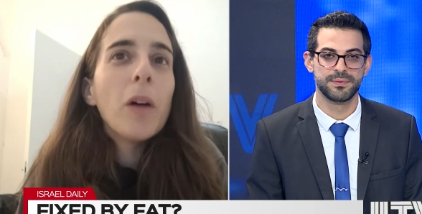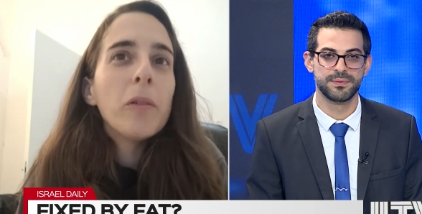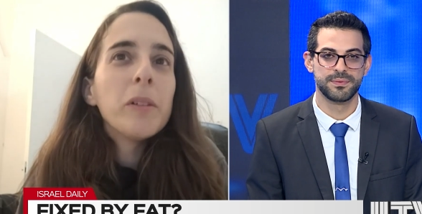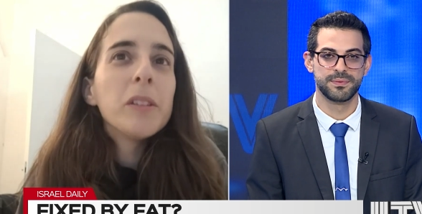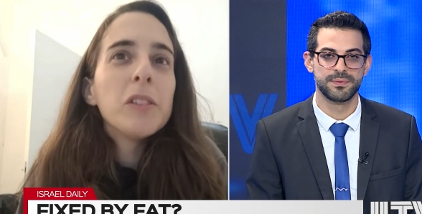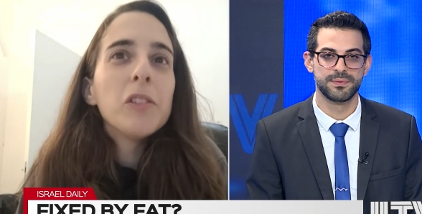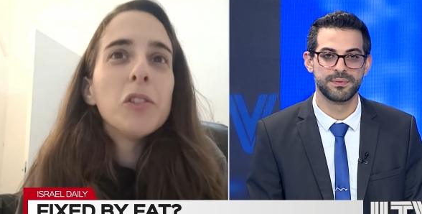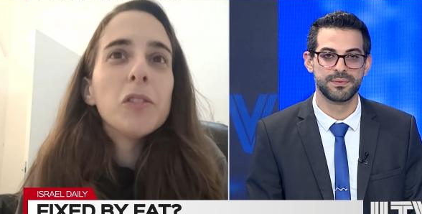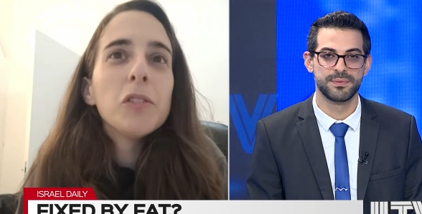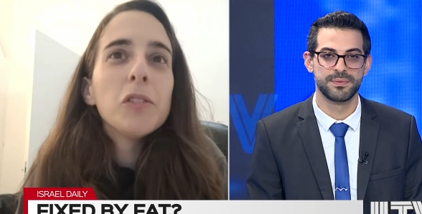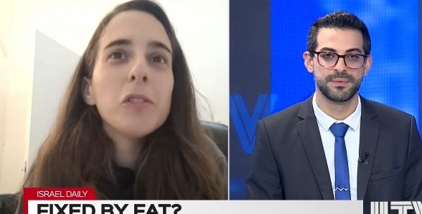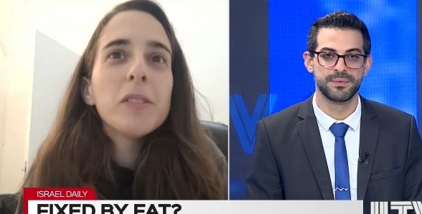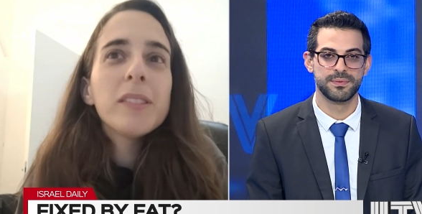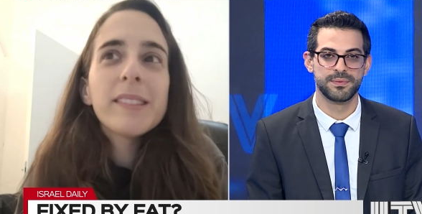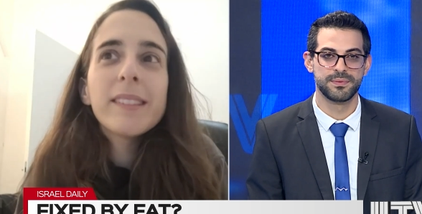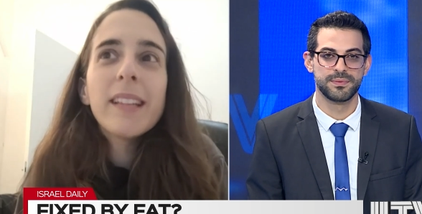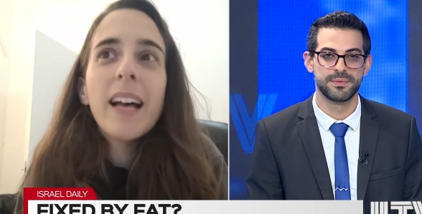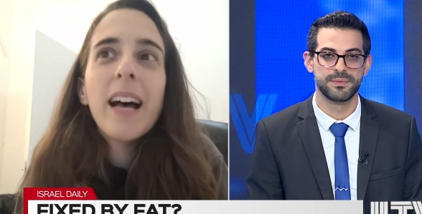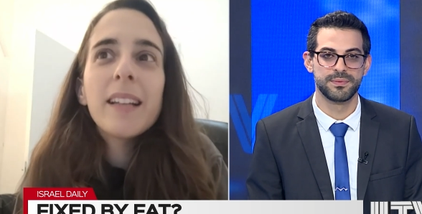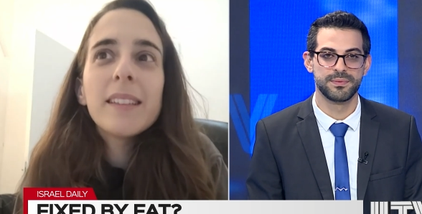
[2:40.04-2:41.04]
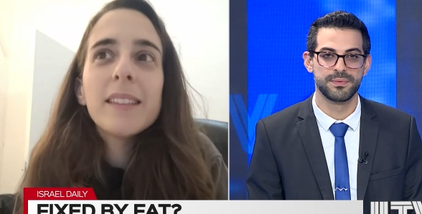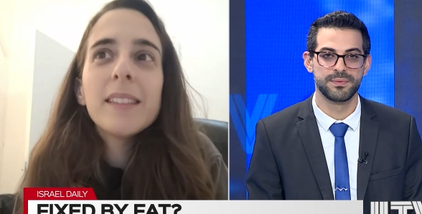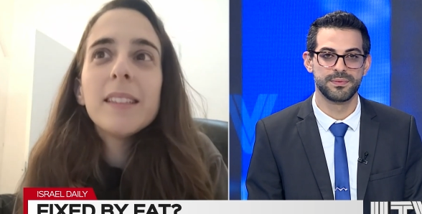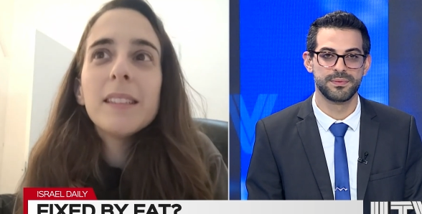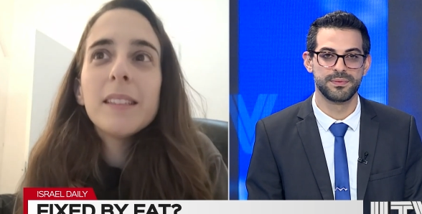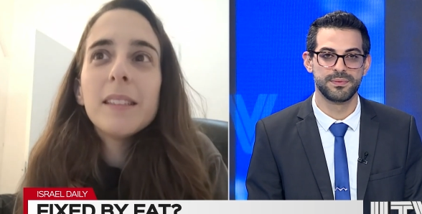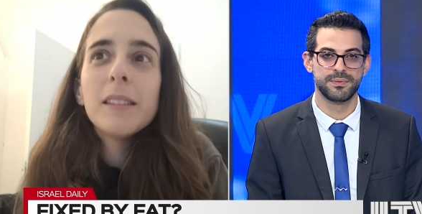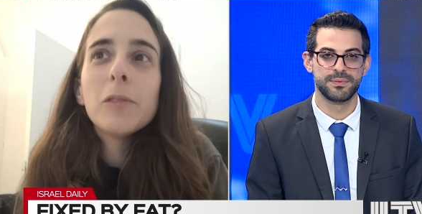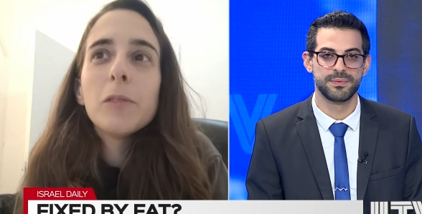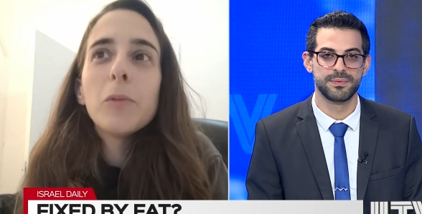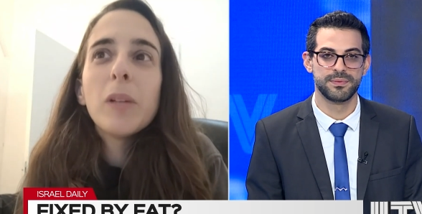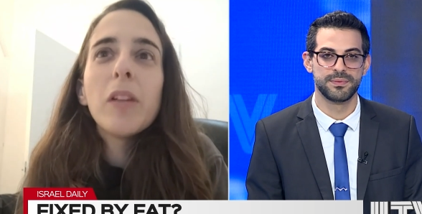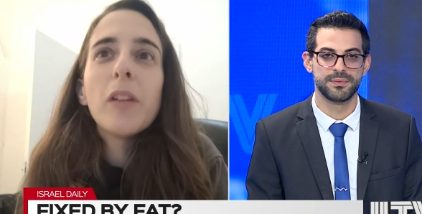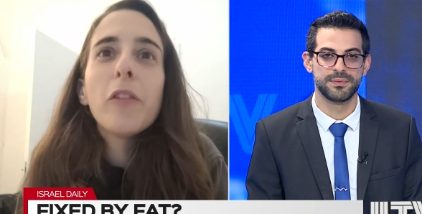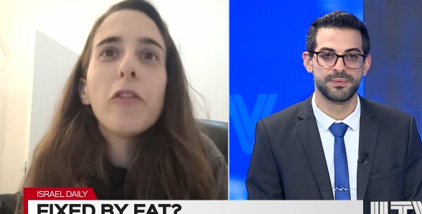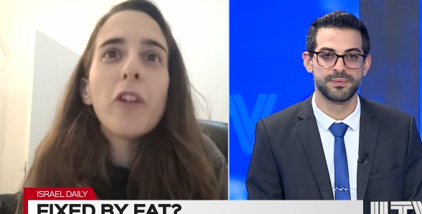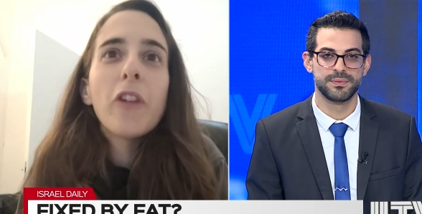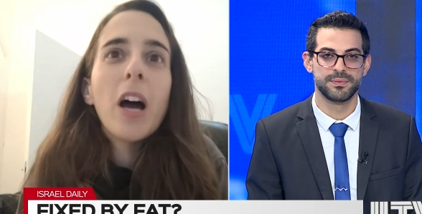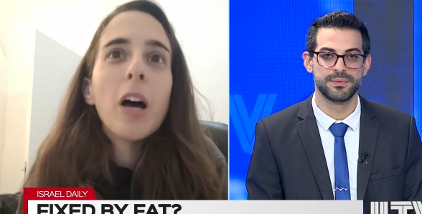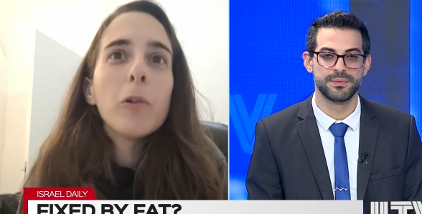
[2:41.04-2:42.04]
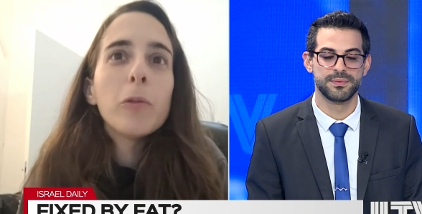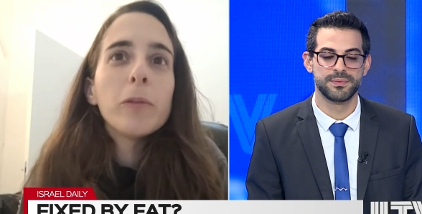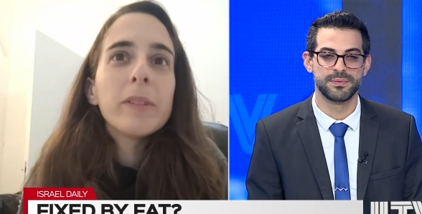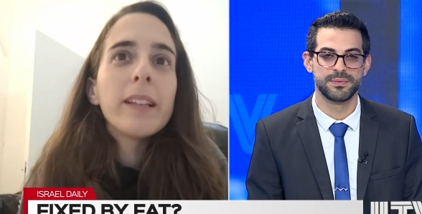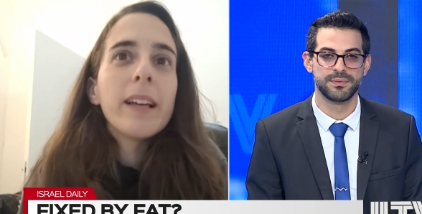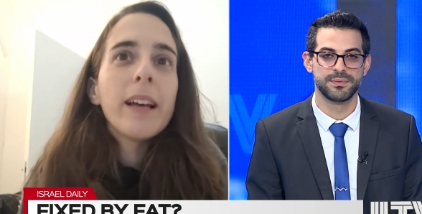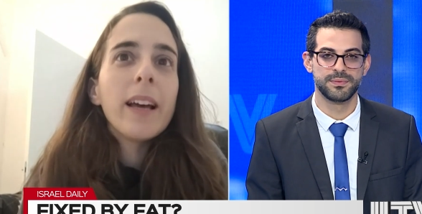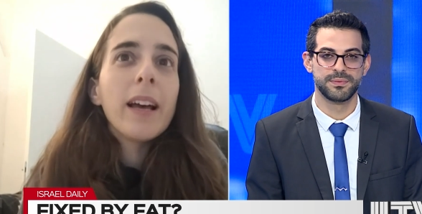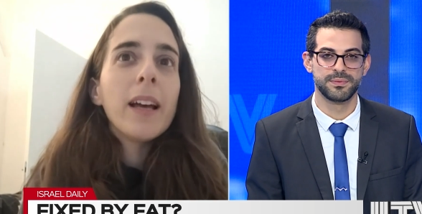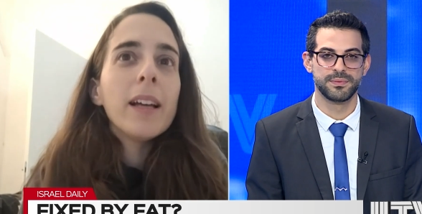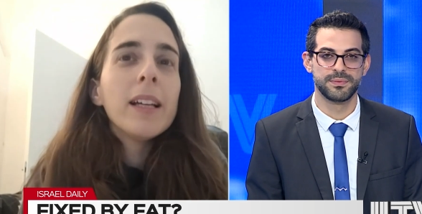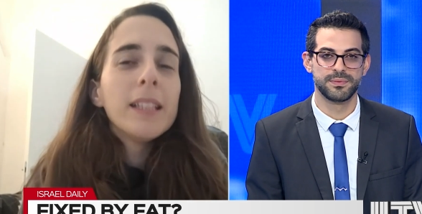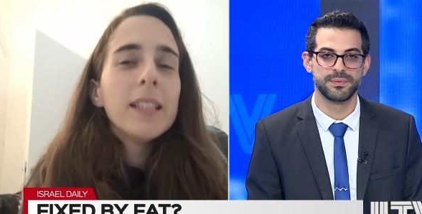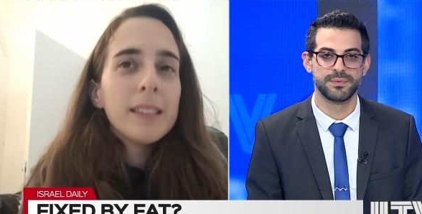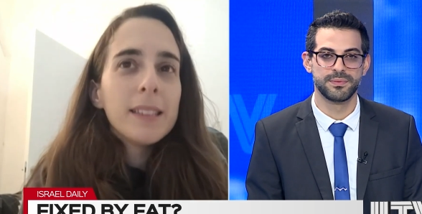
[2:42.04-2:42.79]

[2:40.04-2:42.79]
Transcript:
Speaker 1: So our new study really found that